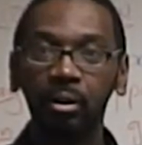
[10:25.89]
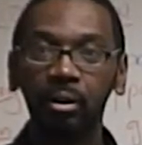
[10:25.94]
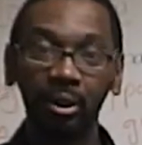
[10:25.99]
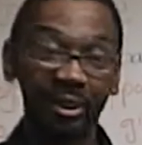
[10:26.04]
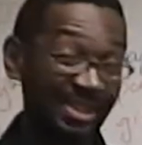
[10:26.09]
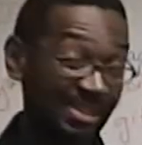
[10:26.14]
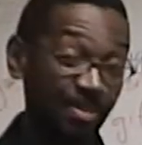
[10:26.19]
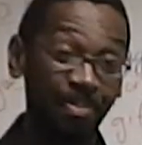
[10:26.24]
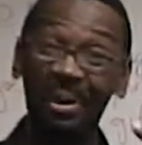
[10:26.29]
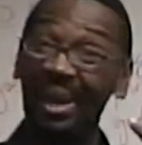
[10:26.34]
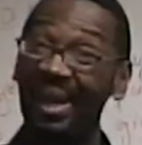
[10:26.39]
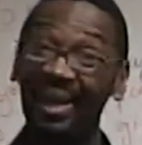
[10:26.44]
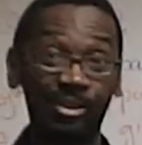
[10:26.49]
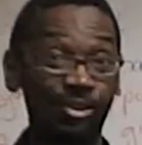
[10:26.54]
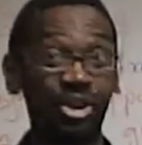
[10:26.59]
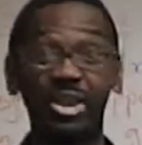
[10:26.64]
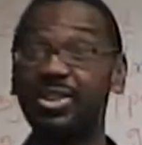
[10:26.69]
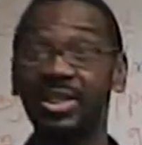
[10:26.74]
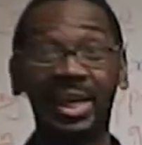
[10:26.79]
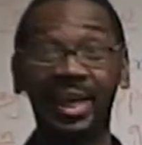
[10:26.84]
He's black
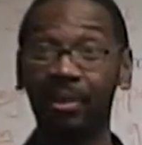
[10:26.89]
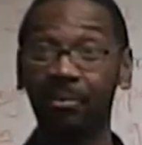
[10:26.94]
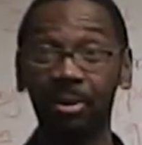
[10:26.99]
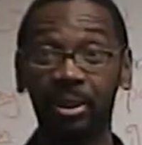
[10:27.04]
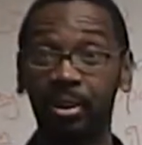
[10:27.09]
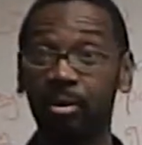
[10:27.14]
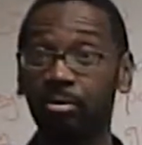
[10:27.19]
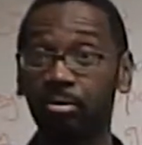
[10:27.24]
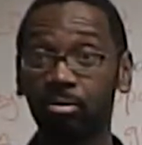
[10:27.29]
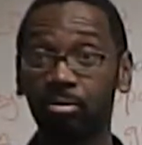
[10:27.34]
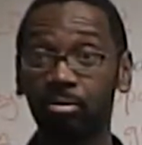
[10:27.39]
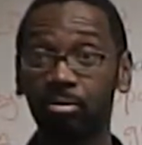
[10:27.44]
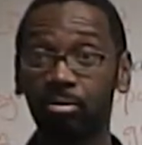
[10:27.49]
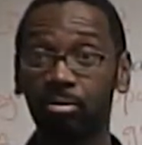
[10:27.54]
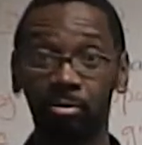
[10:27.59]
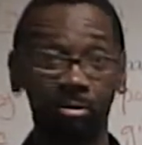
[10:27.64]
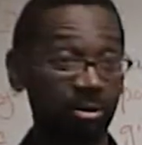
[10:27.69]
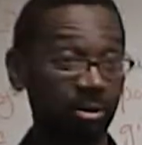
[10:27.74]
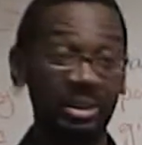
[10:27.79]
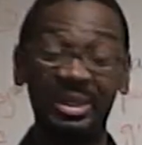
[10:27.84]
just like me.
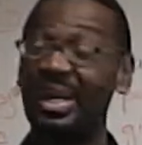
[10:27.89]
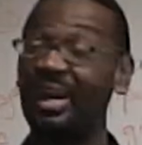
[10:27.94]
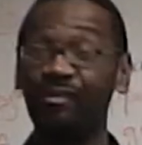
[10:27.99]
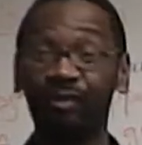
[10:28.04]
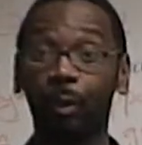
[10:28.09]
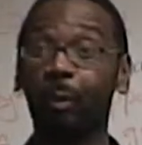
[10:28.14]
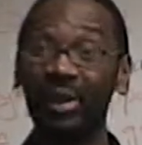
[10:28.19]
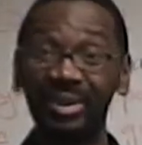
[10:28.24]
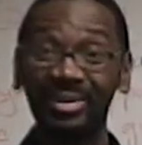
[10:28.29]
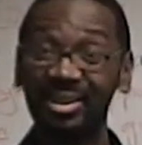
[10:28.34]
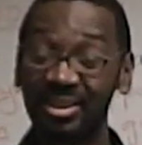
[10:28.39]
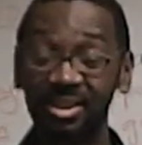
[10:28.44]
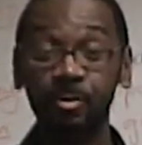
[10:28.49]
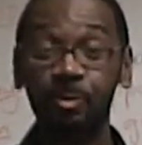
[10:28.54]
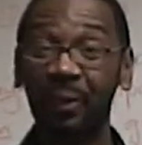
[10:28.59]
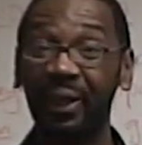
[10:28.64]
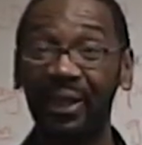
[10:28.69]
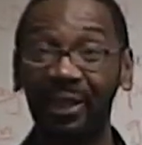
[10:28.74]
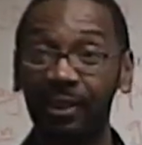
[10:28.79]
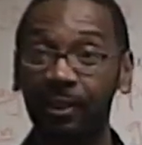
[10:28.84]
Never went to
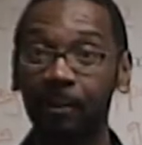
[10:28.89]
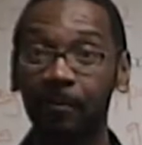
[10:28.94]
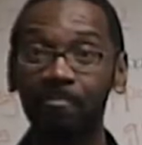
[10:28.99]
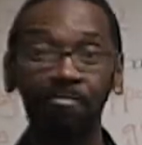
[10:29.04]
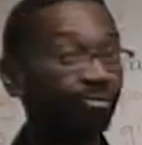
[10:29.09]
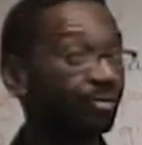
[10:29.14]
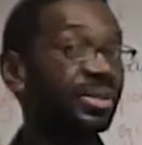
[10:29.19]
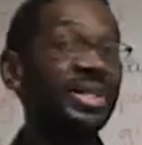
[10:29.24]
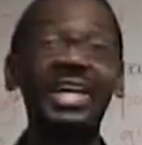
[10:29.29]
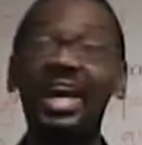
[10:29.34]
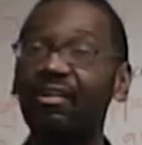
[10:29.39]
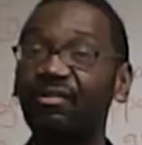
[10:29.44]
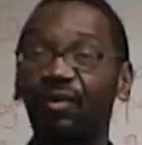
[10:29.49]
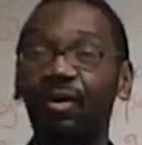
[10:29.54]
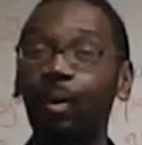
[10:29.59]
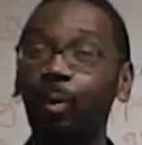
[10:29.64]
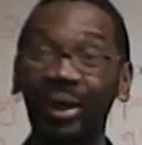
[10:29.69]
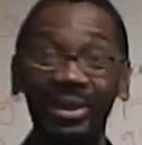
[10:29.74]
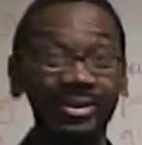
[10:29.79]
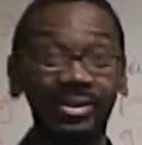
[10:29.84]
Spain.
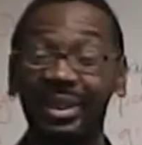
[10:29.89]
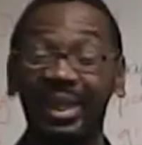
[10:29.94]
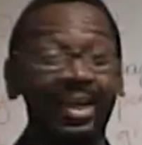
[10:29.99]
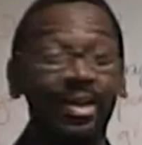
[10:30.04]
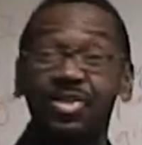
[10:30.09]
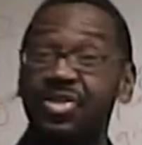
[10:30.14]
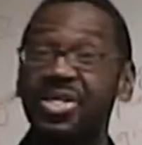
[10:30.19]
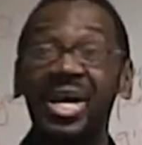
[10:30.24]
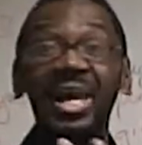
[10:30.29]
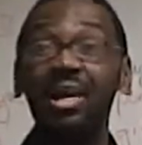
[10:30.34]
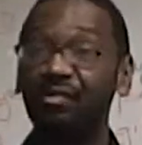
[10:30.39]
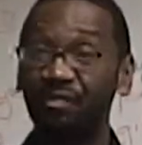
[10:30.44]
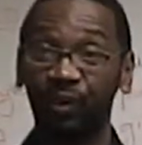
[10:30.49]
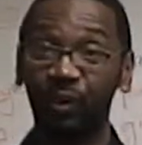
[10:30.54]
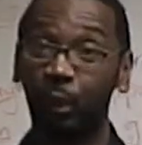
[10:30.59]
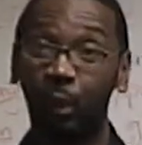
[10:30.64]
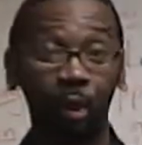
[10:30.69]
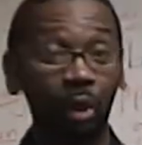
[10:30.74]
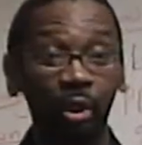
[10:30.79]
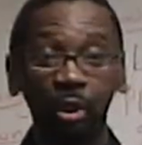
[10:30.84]
Never went to El
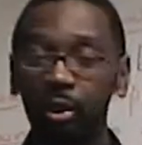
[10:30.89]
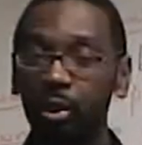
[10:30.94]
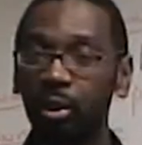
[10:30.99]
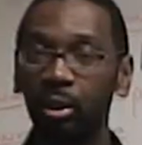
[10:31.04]
Salvador.